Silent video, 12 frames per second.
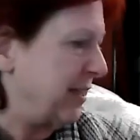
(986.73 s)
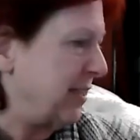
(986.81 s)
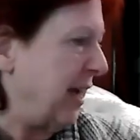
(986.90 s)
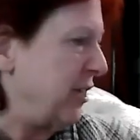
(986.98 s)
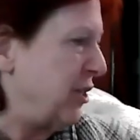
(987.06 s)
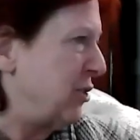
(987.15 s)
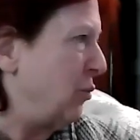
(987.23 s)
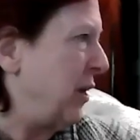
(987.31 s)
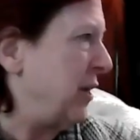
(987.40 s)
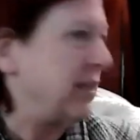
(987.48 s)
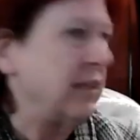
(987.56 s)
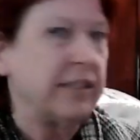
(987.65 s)
Because I just
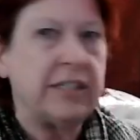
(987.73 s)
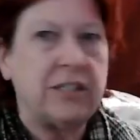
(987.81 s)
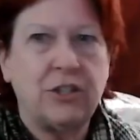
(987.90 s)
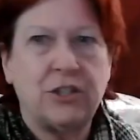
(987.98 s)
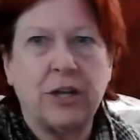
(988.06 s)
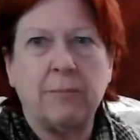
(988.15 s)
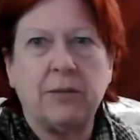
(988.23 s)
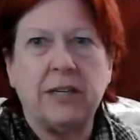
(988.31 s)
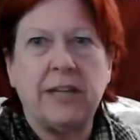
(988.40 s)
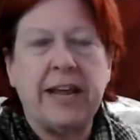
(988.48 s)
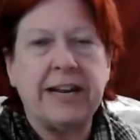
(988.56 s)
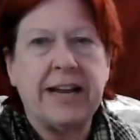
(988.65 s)
went to Lisa's shop
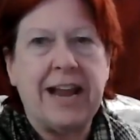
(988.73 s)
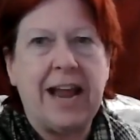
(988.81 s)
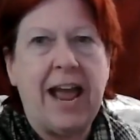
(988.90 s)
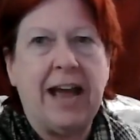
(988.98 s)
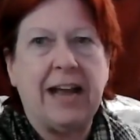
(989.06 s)
today and I